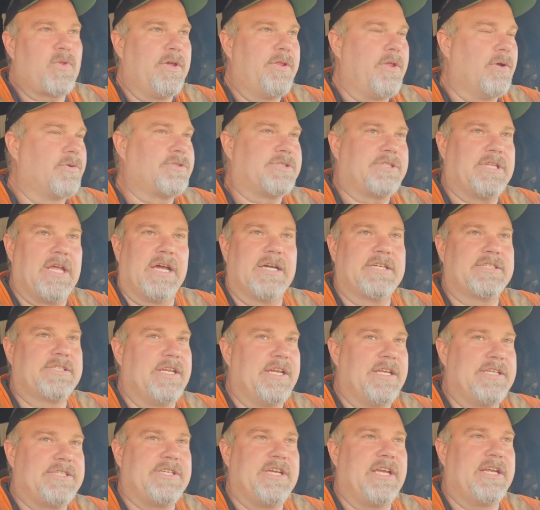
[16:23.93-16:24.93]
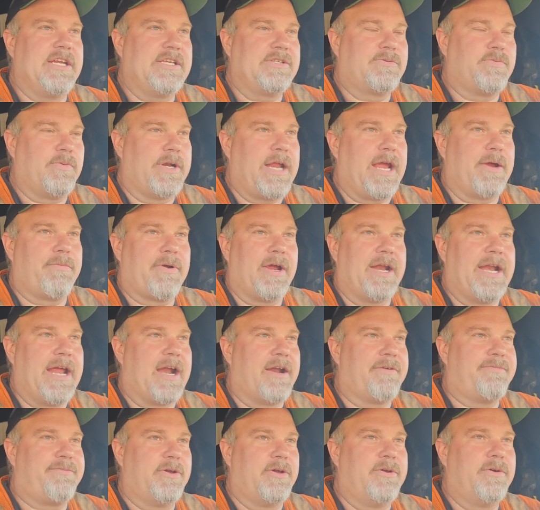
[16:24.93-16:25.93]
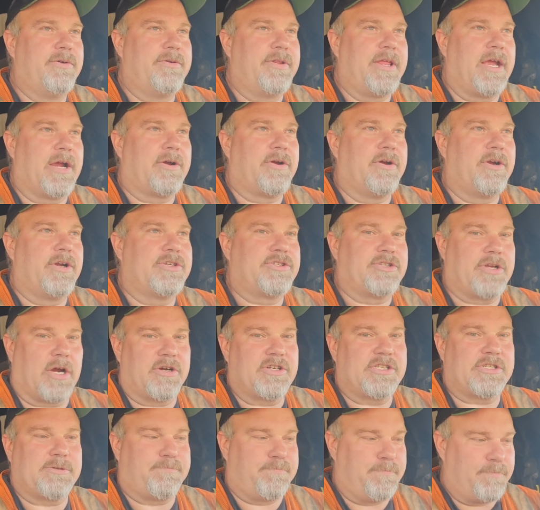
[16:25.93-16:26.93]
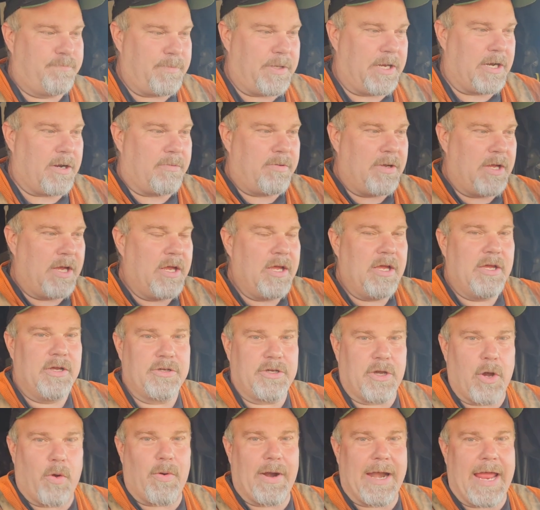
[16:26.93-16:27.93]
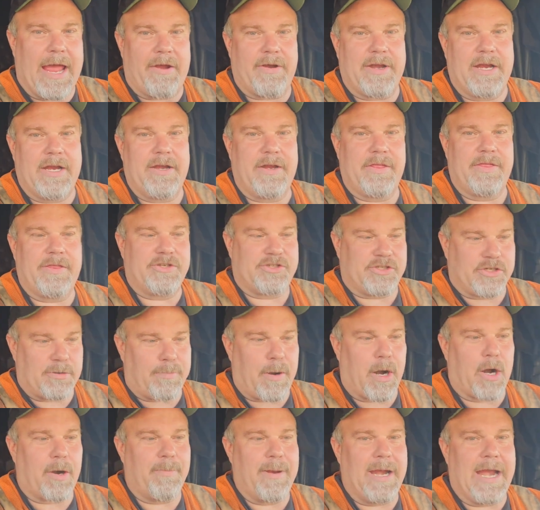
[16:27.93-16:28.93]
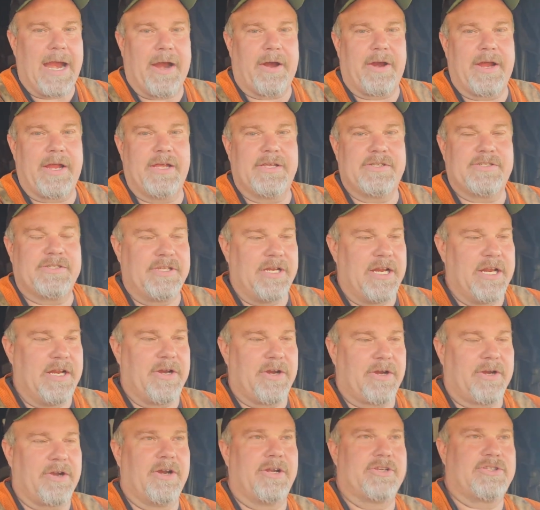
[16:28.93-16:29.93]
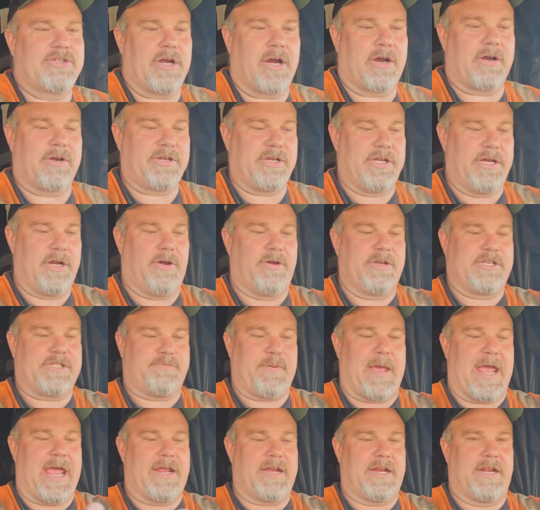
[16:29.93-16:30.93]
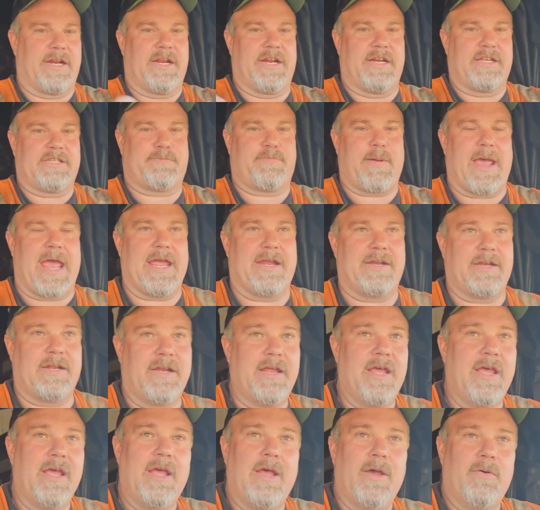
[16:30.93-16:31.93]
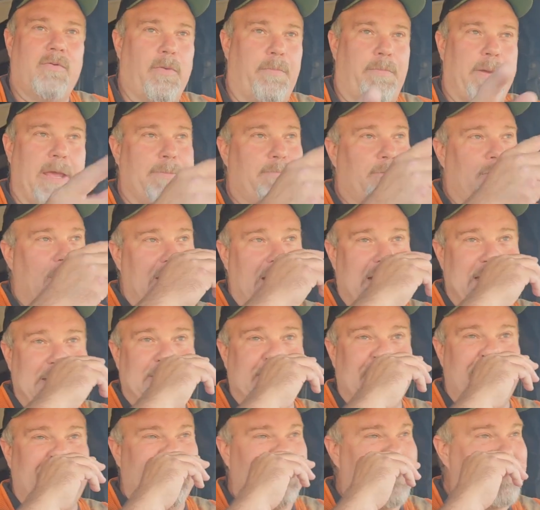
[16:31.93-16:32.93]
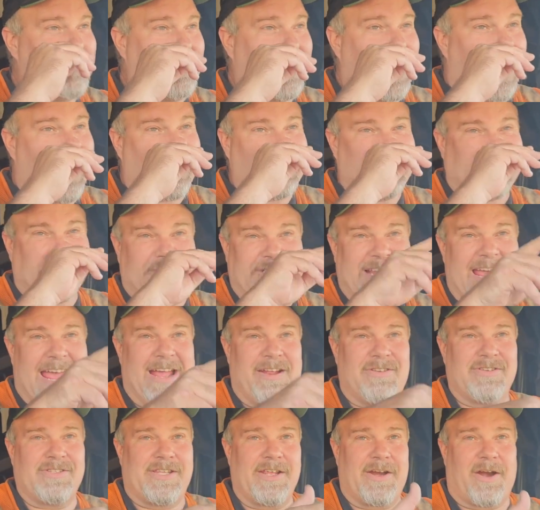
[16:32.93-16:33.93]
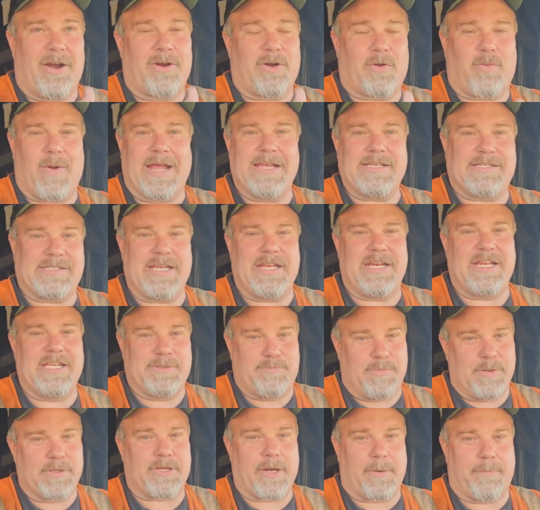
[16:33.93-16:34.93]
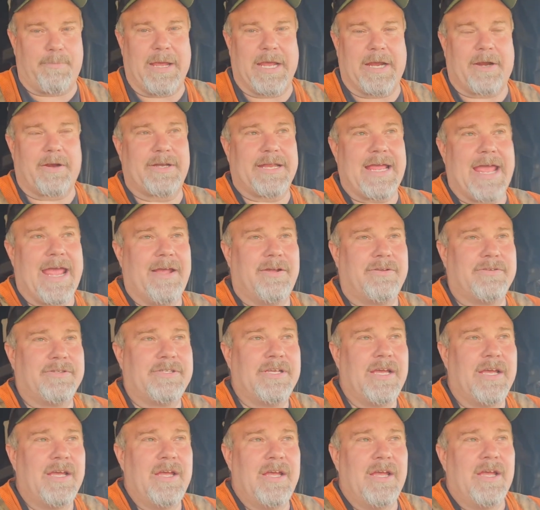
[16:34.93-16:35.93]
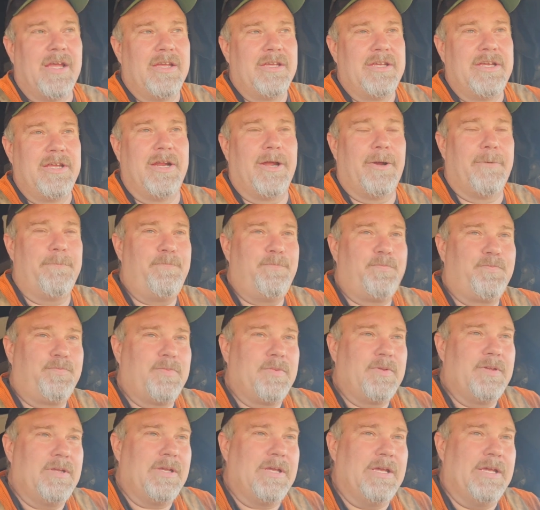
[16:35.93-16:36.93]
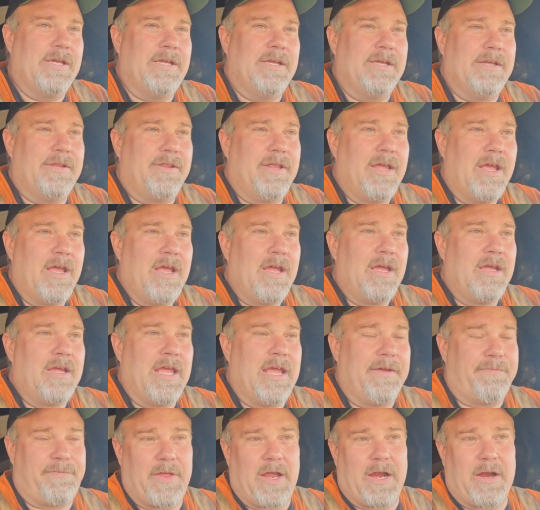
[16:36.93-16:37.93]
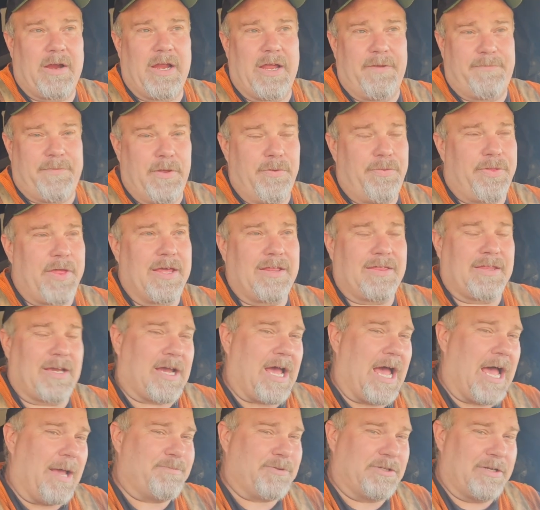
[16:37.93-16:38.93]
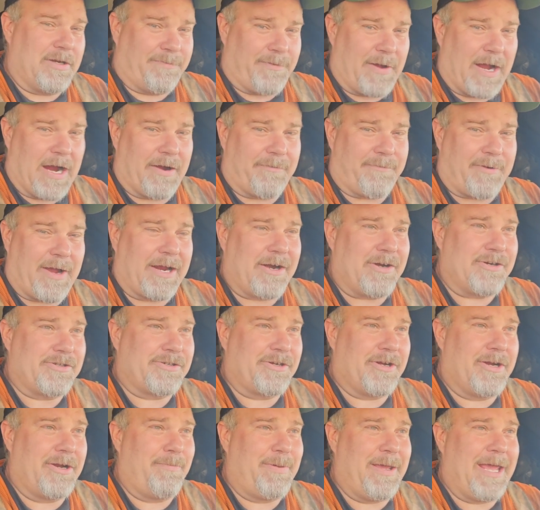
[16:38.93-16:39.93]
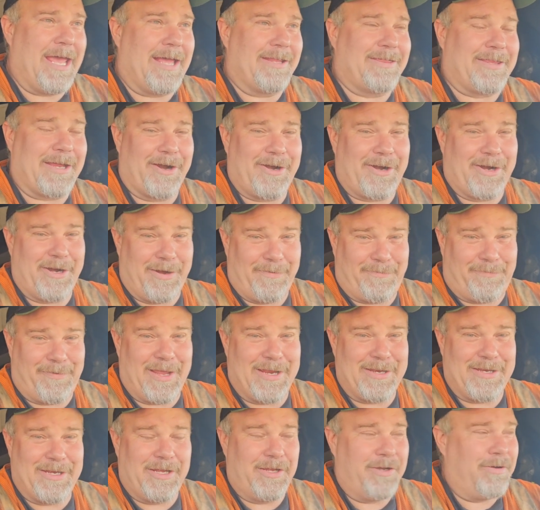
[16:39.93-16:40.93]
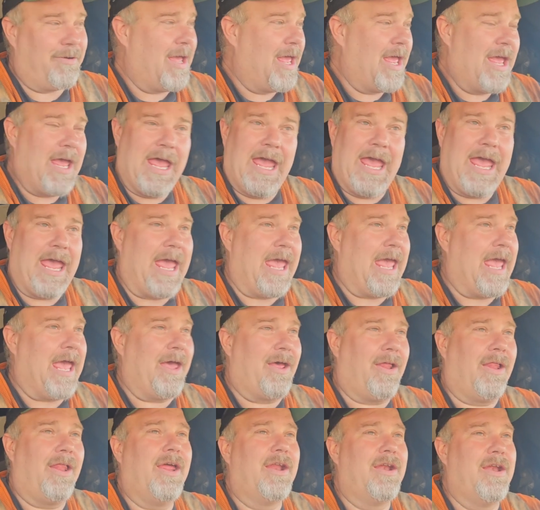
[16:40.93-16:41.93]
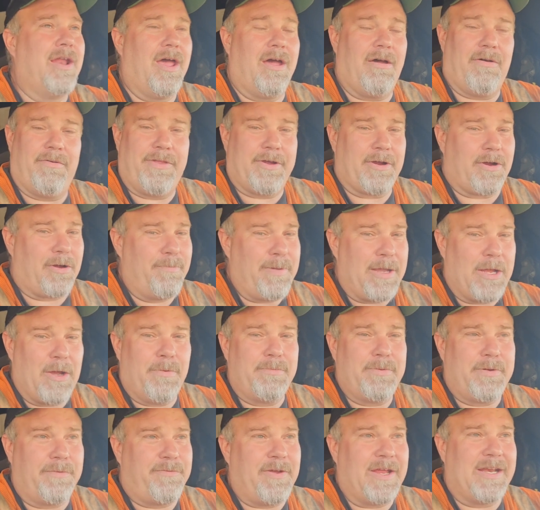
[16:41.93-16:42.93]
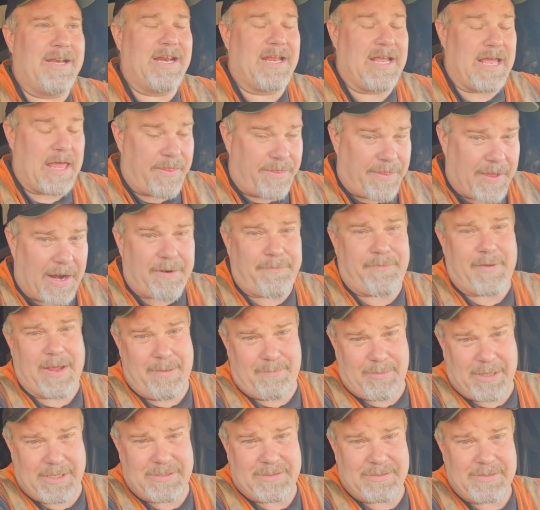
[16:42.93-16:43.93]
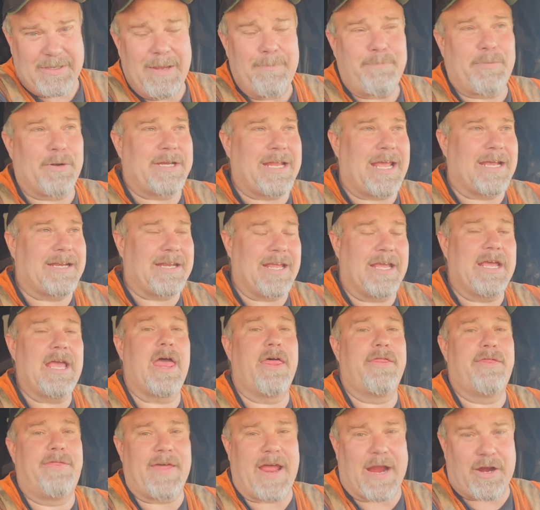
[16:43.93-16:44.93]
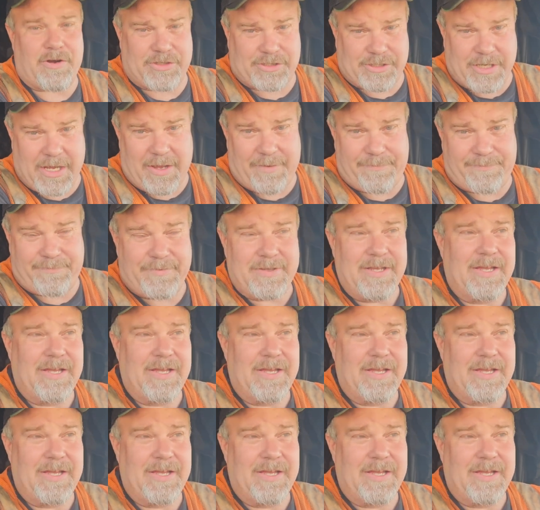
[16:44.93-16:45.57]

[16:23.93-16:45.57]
Those thugs in the cities, when they run out of food, they're going to start, you know, going out into the suburban areas, and then they're going to start, you know, expanding. Where people in these larger towns that aren't quite cities, but they're bigger towns, you know, if you think the cops and the firefighters are going to be out there to defend you, hell no. They're going to be home defending their families, protecting their stuff.